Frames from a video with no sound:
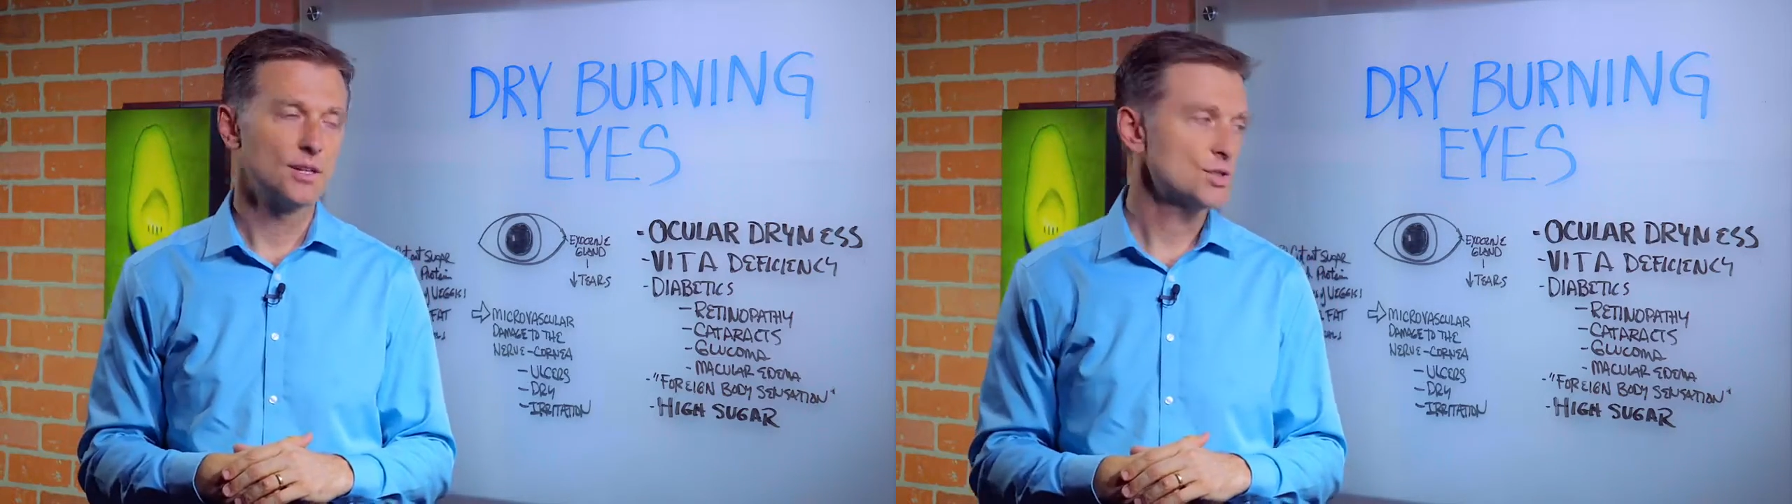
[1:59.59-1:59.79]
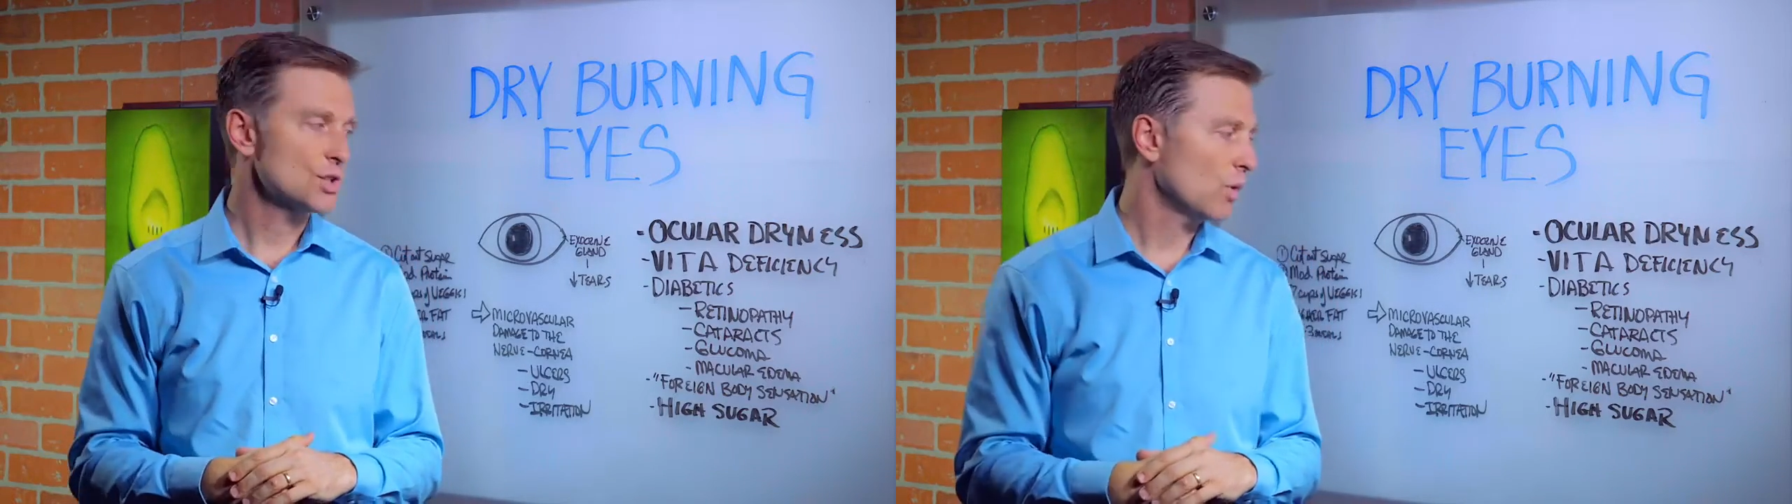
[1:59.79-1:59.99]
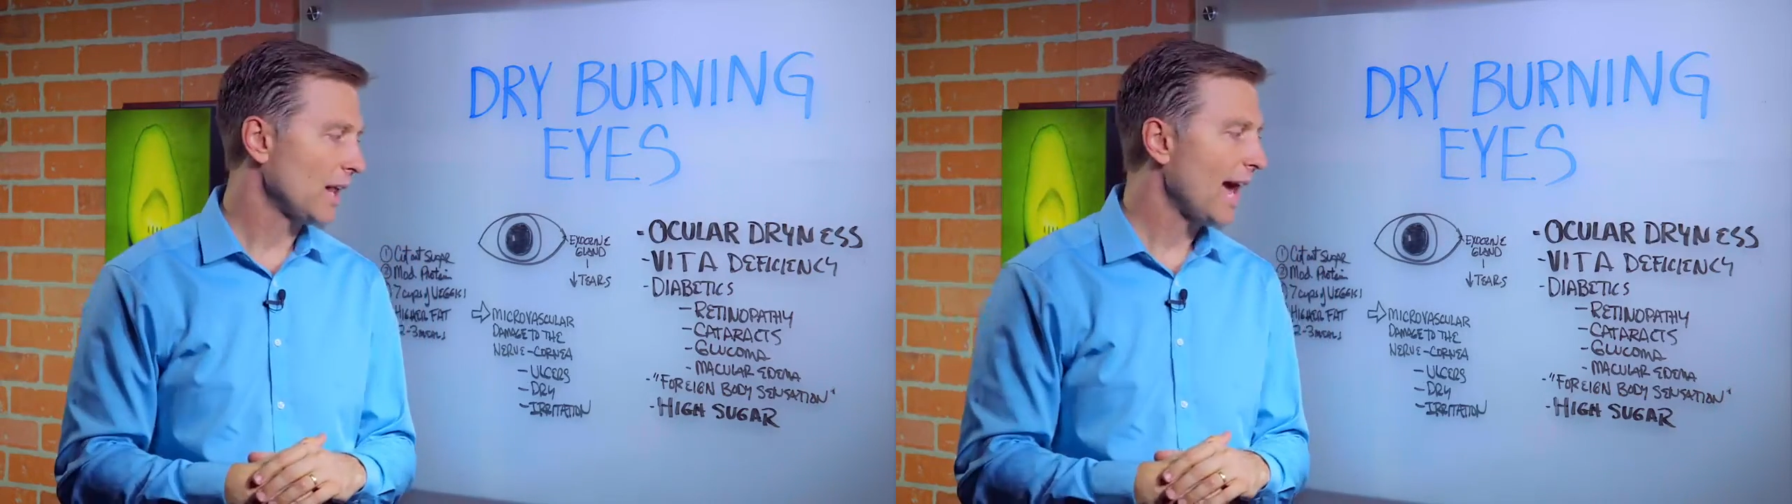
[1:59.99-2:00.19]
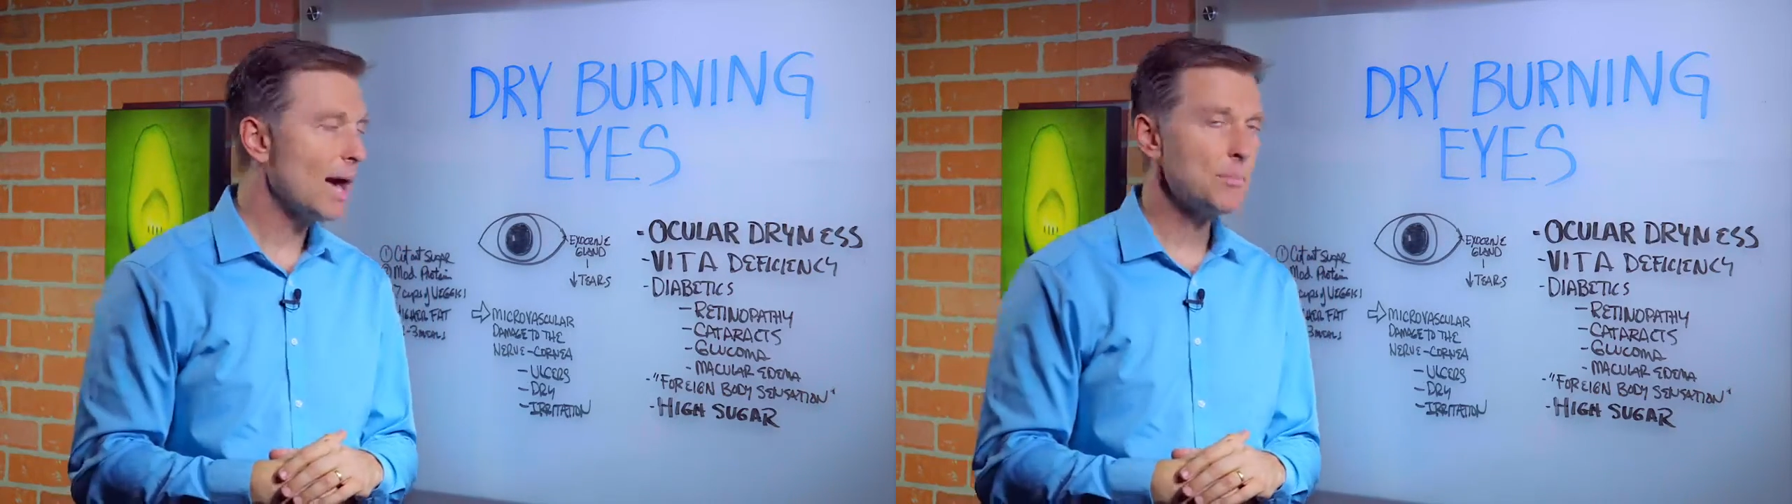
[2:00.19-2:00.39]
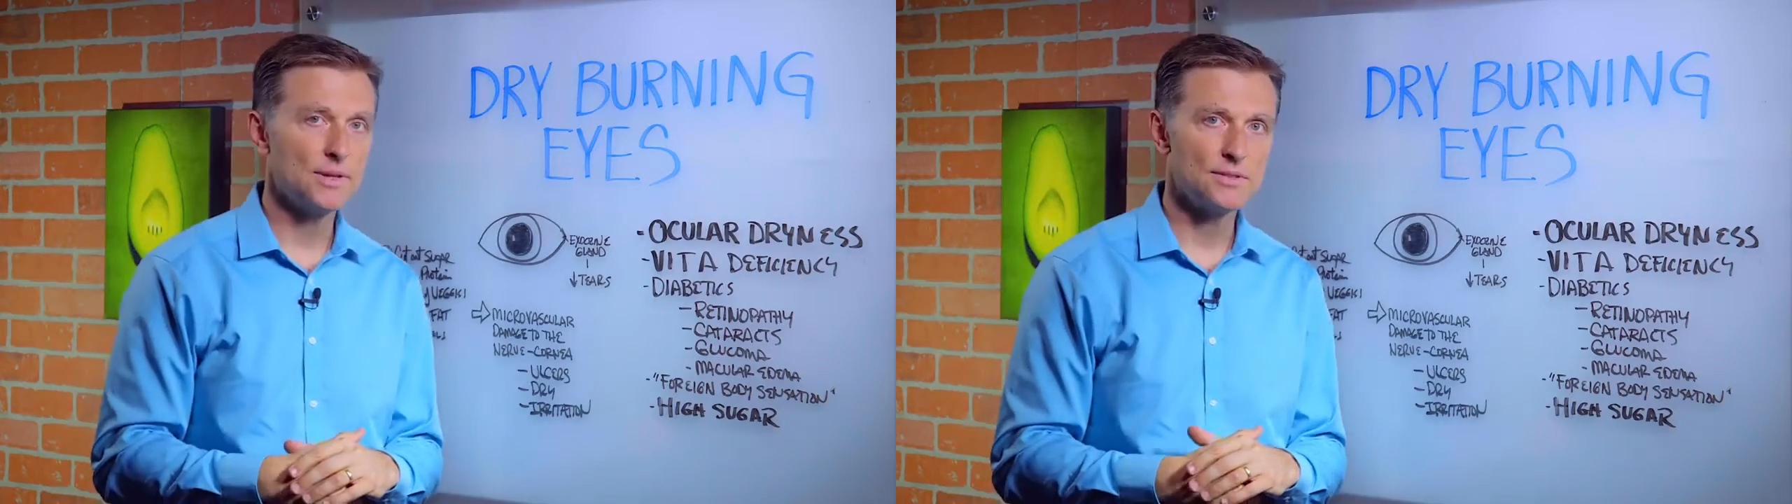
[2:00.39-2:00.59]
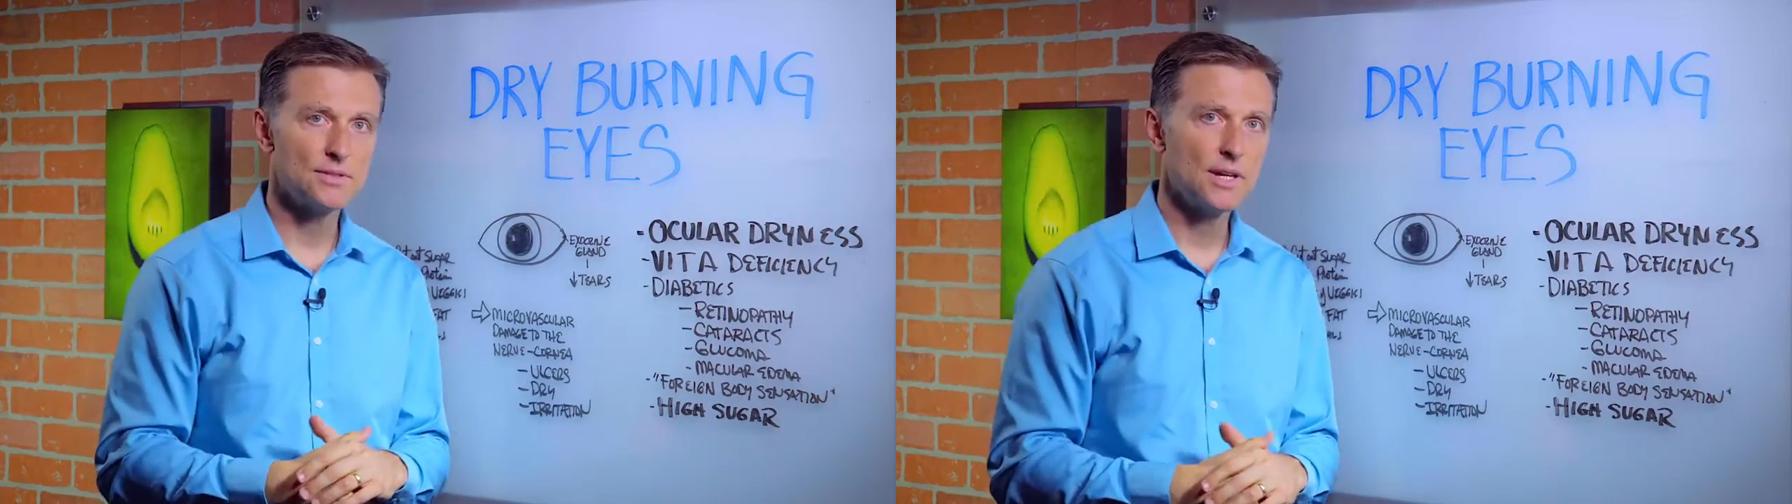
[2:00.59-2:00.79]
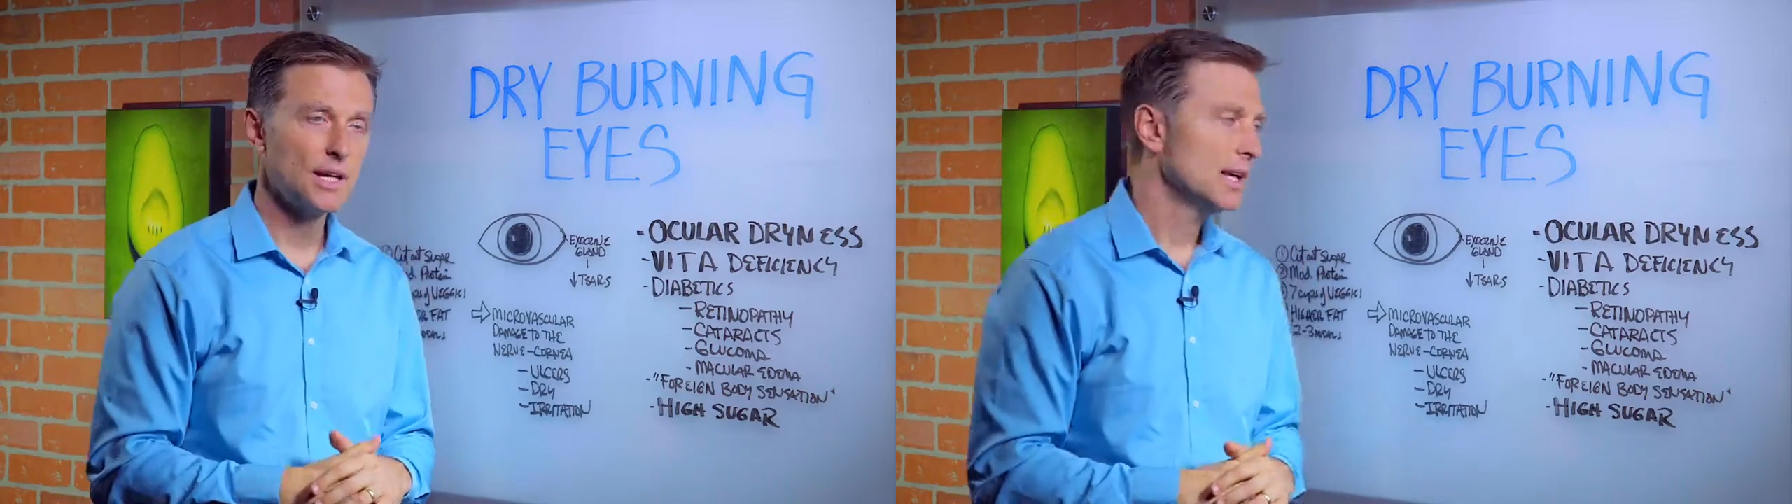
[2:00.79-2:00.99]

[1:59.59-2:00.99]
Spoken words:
So what happens